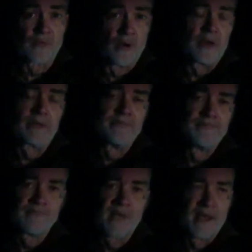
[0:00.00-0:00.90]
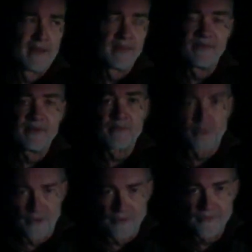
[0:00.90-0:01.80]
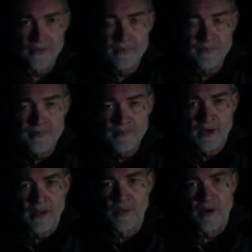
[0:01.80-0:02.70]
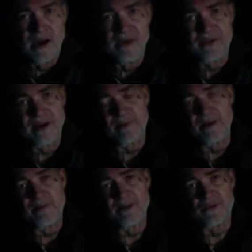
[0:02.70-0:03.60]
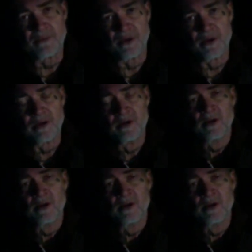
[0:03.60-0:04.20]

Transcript: work, and I'm living proof. Otherwise, I'd be a miserable,